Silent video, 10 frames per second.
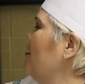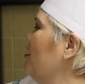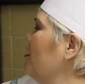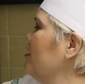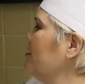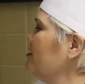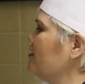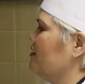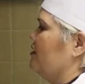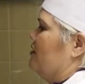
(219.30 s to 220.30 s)
our
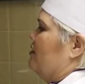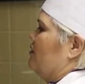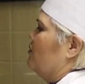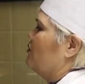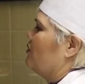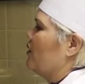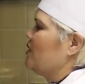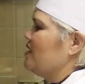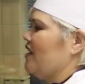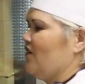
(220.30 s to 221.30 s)

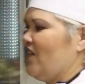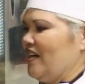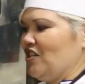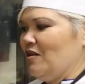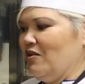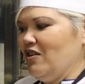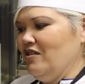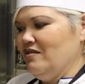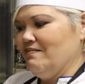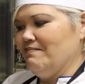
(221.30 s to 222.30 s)
roasted vegetable,
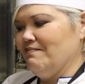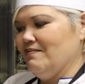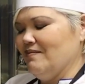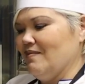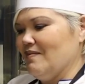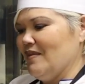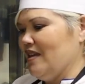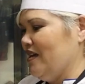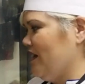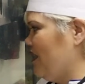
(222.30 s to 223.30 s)

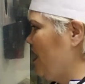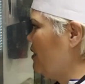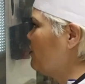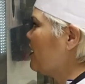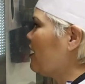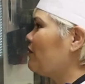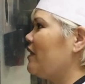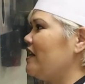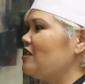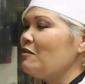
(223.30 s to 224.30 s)
and we are
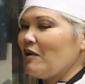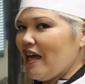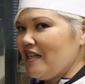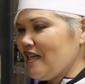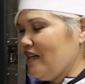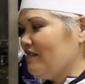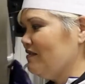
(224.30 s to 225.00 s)
ready to blend it.